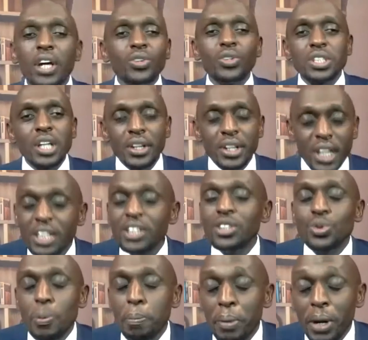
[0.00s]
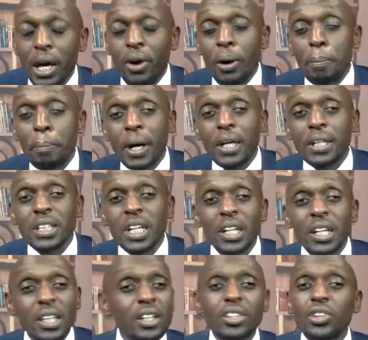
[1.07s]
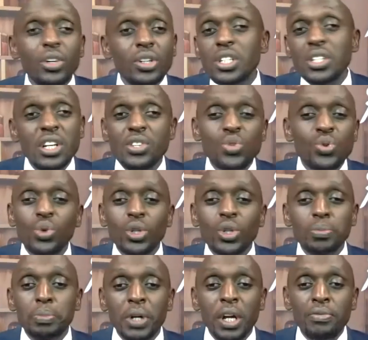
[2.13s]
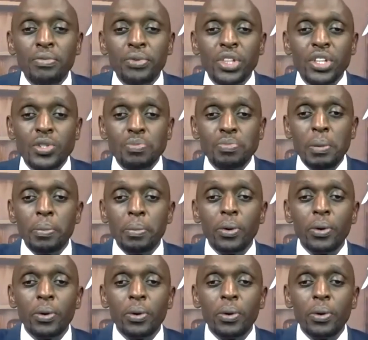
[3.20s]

not ready to play our part, then God says, do not pray for these people.